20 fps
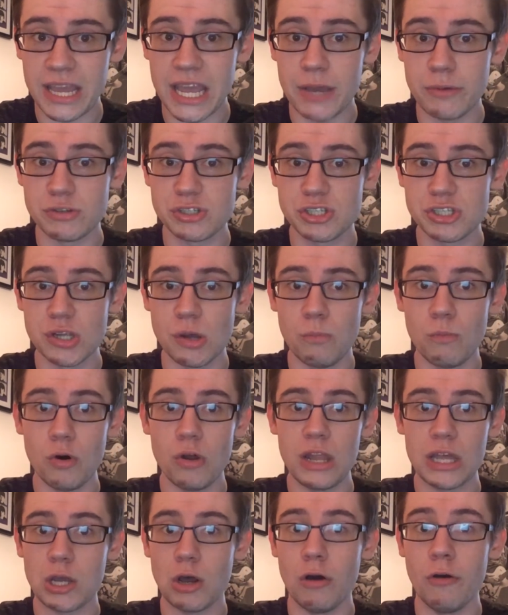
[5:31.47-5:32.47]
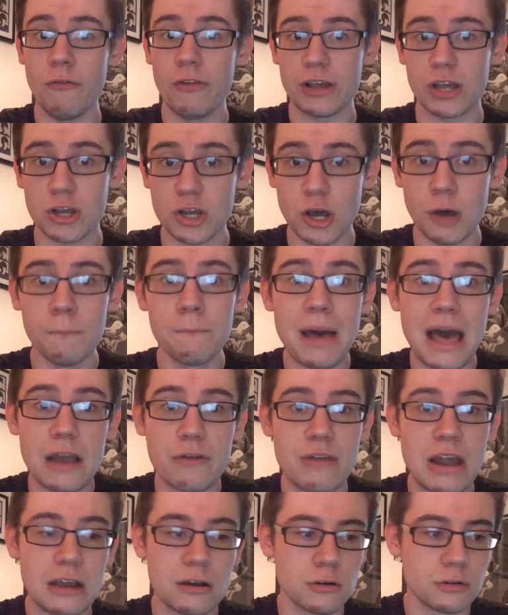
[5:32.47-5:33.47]
Like, it was somewhat like off like a
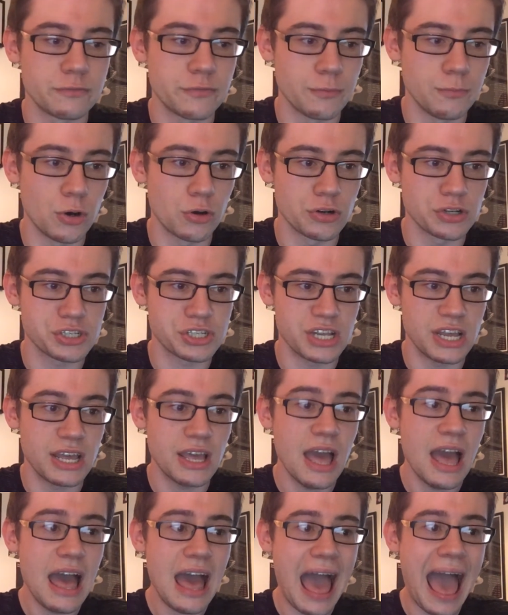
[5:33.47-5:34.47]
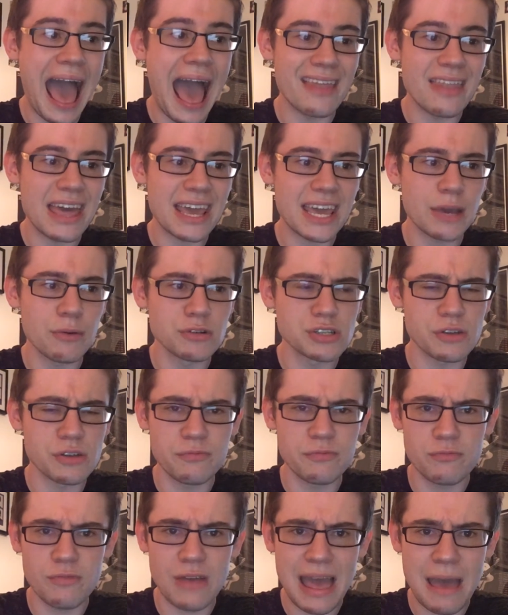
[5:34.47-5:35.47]
comeback record for Morrissey, and like it was
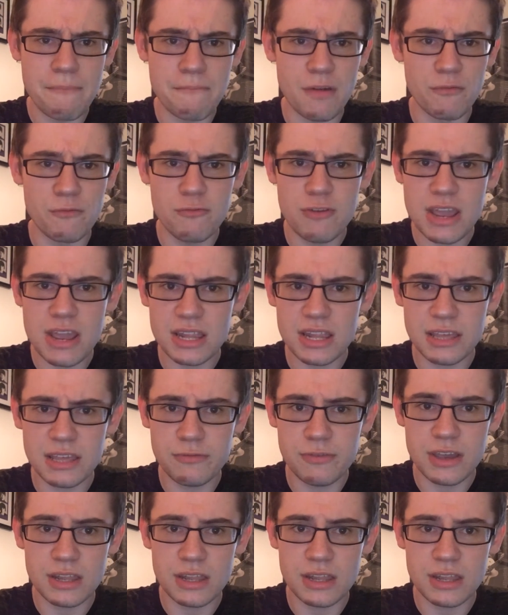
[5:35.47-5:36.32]
a really,